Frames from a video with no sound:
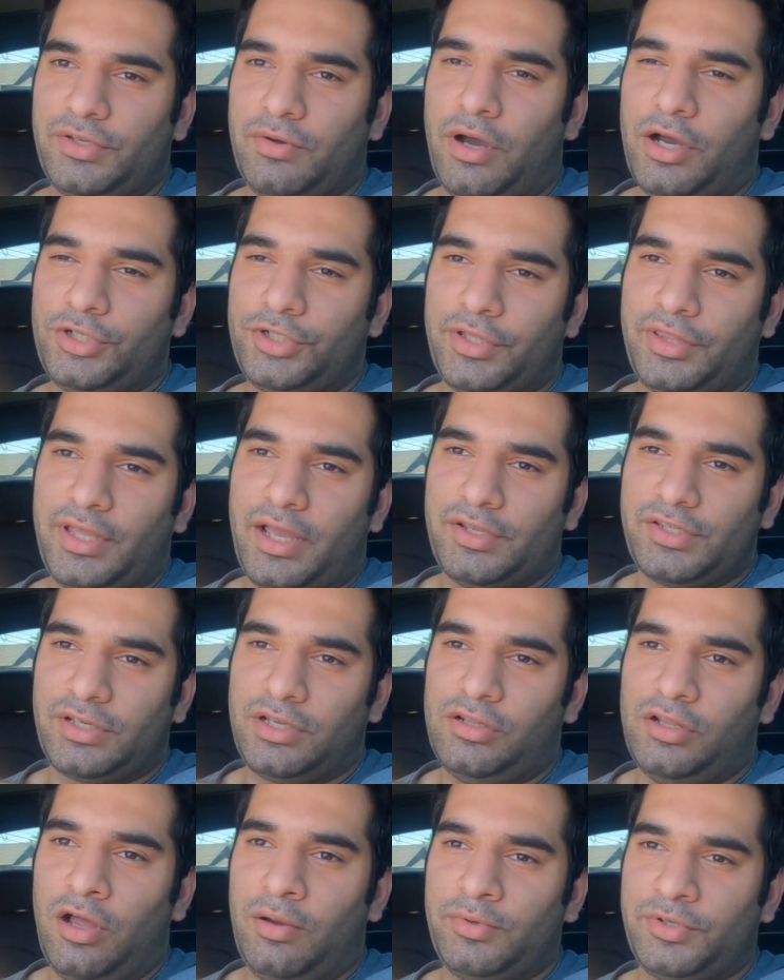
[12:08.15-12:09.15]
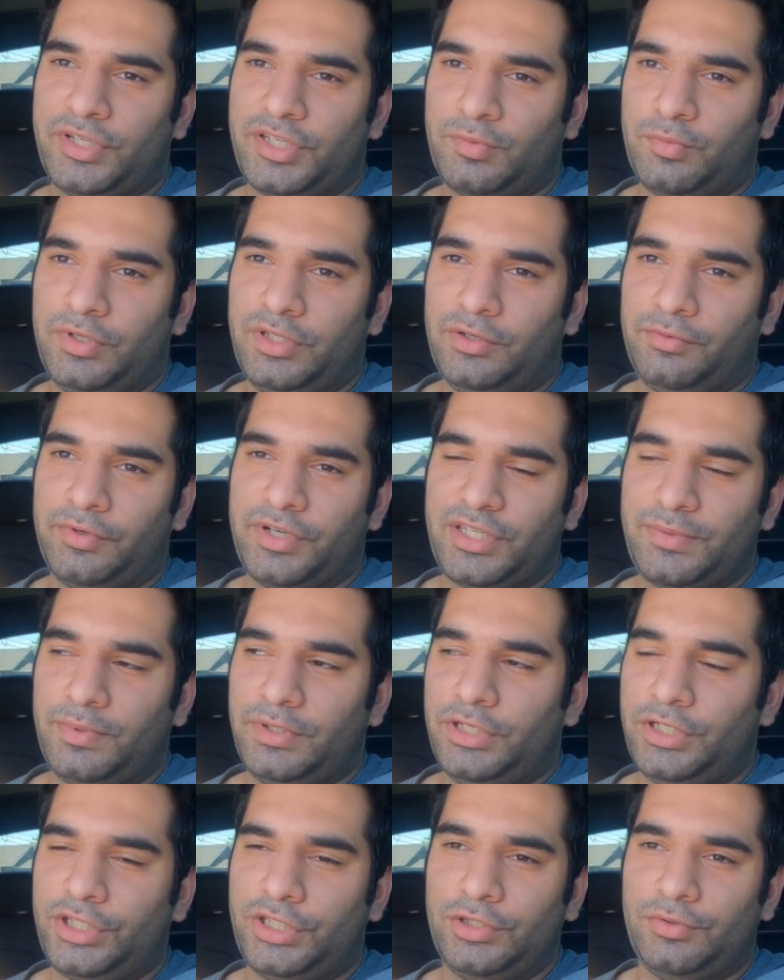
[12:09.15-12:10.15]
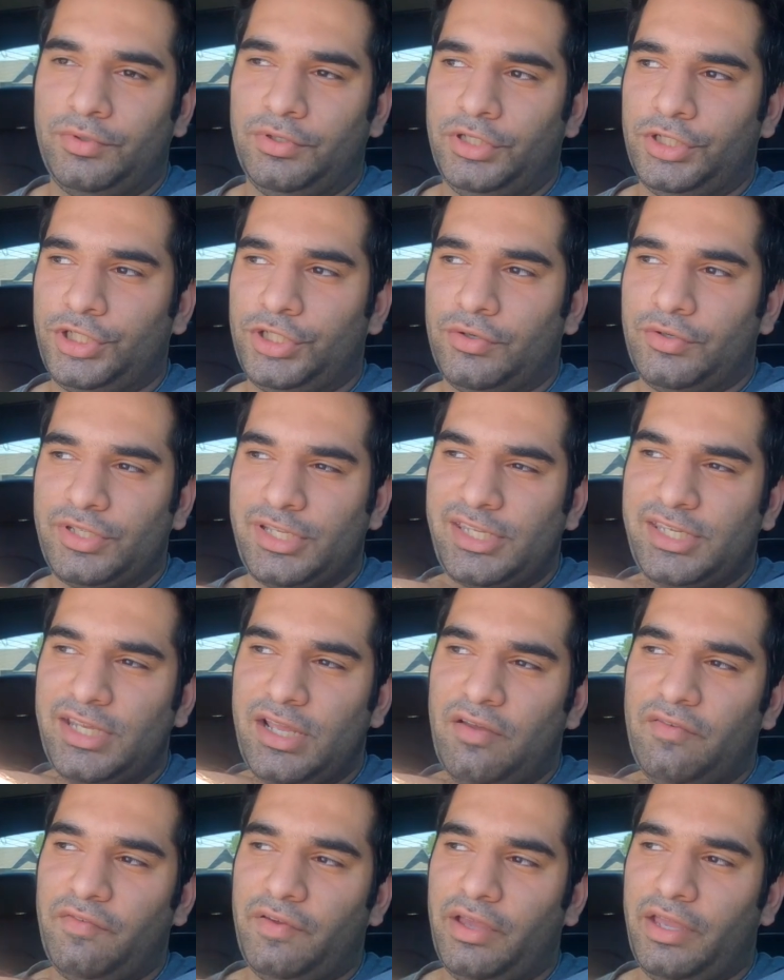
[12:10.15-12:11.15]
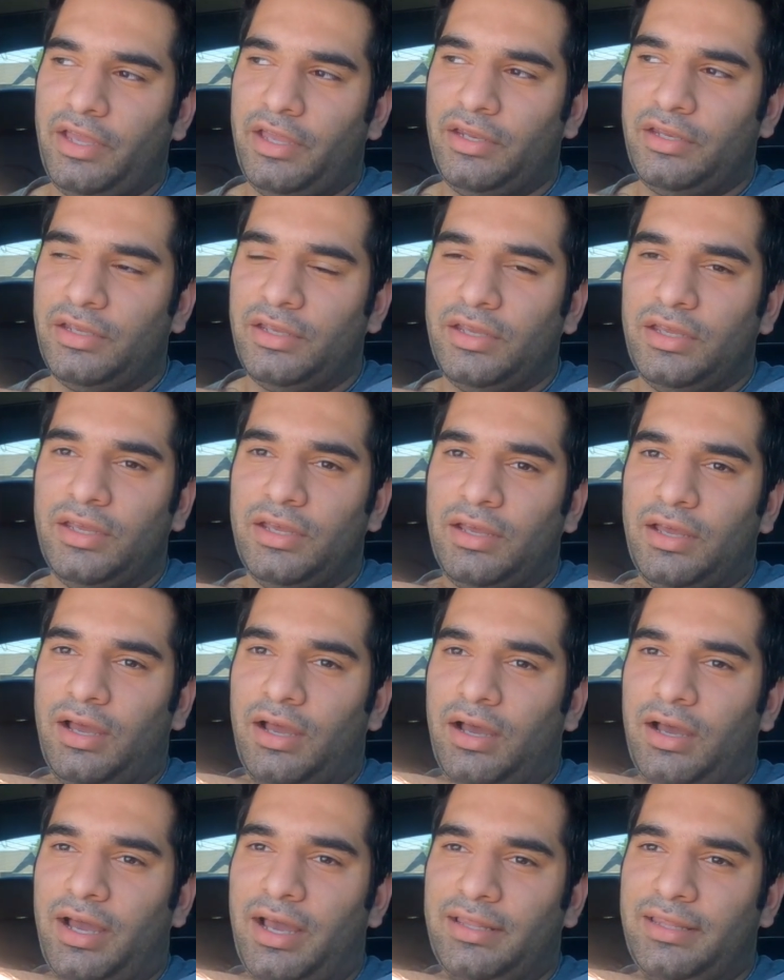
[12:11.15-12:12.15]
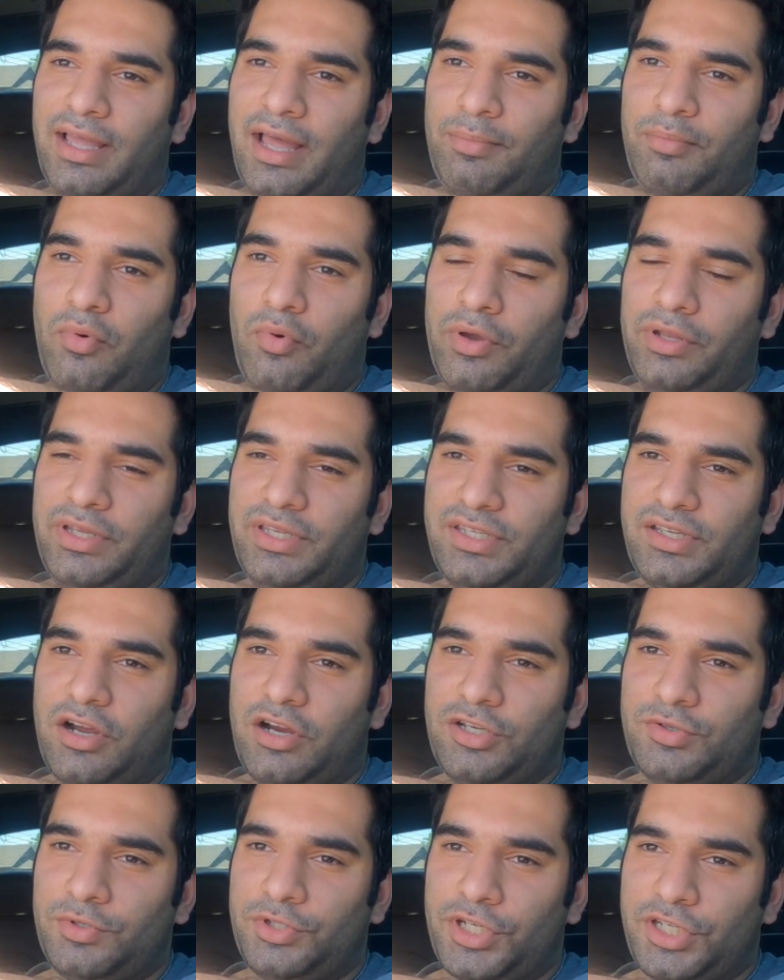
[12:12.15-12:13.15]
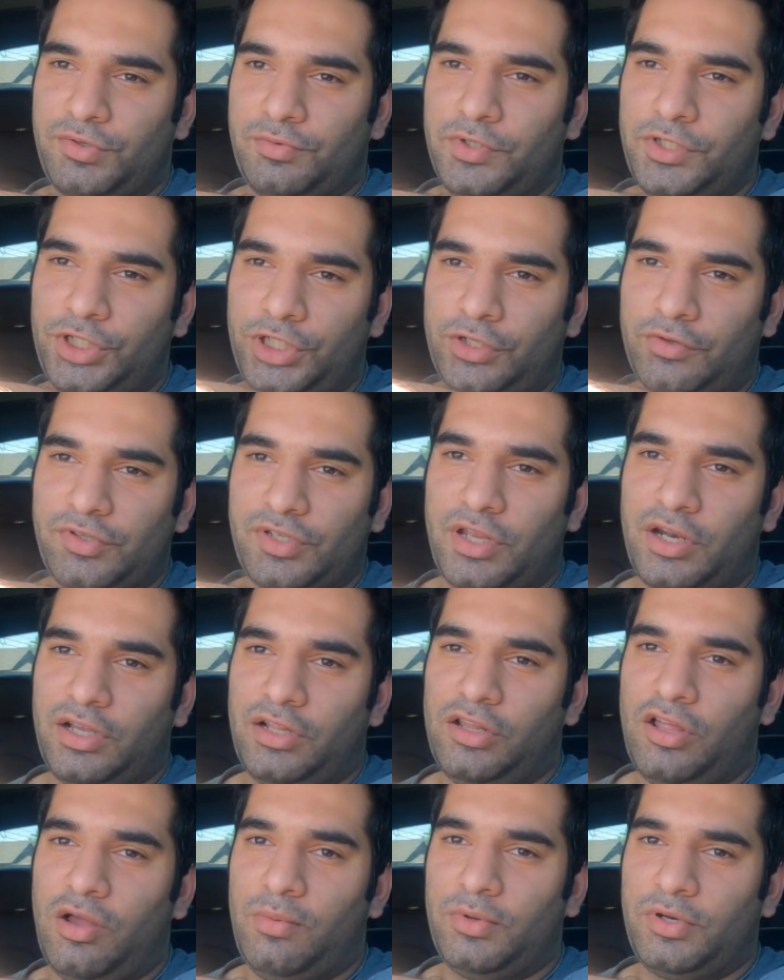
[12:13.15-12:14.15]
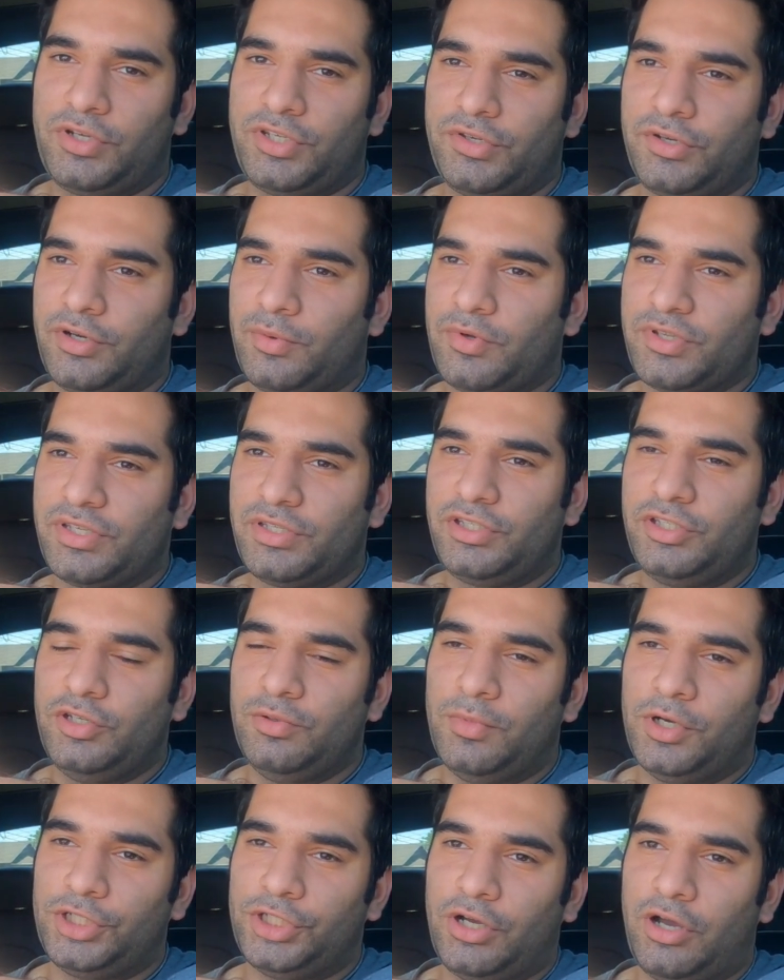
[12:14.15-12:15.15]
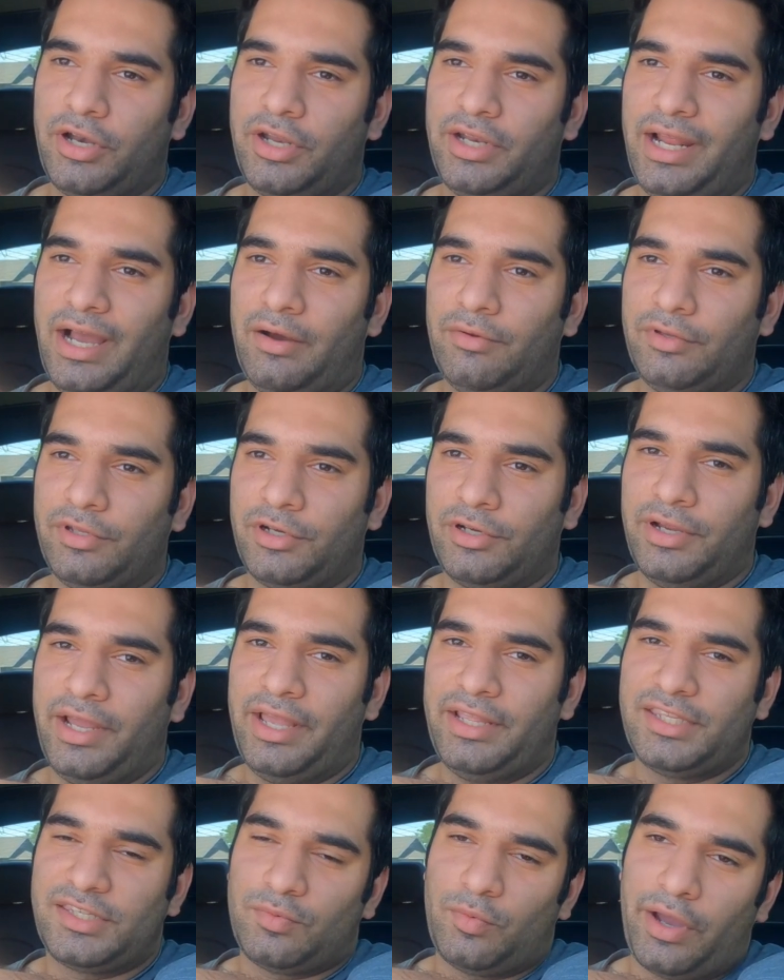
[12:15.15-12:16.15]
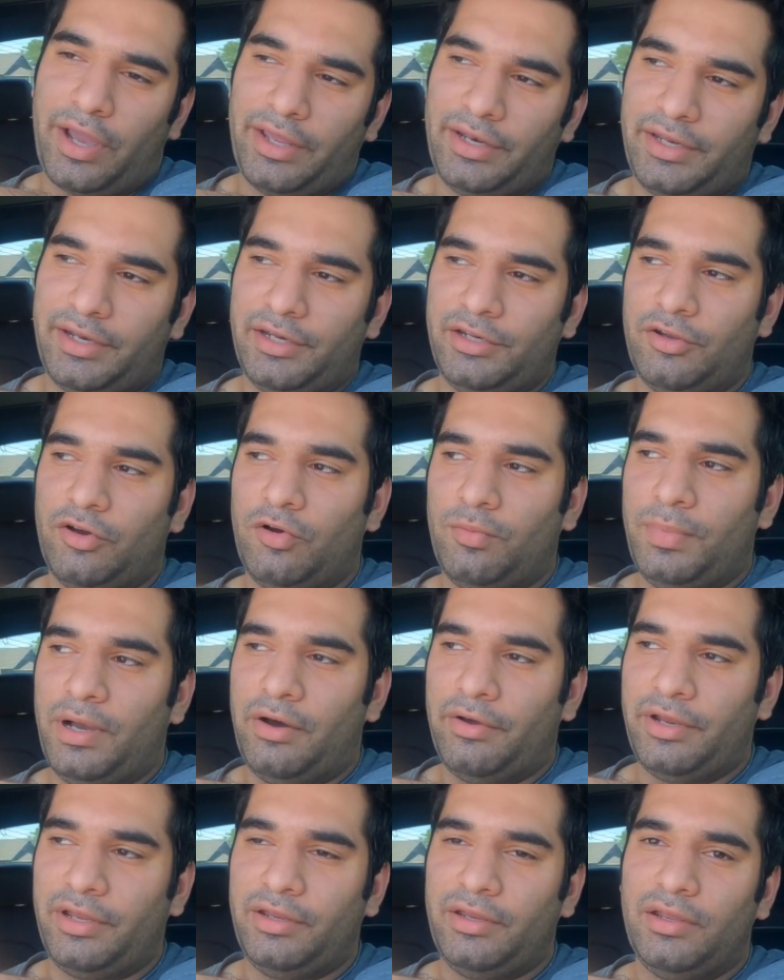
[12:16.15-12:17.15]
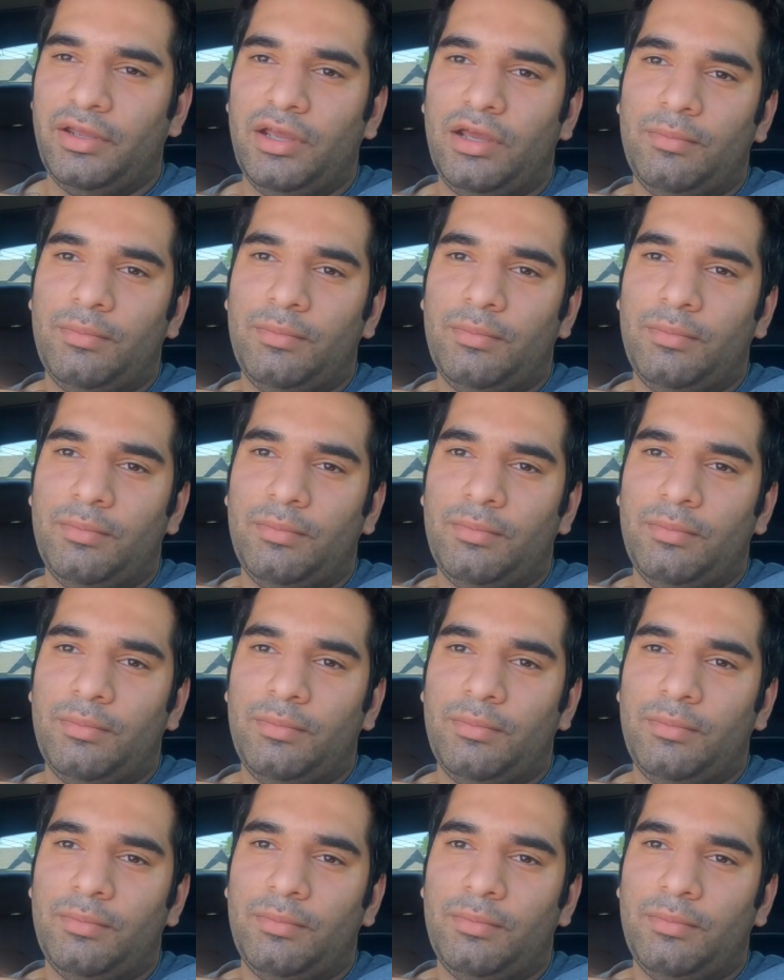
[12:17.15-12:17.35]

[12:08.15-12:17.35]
So 100,000 kilometers is when the wrist pin issue really shows itself, and at that point these cars were just reaching those kind of kilometers, so there wasn't too much on it out there, hence why I didn't know about it.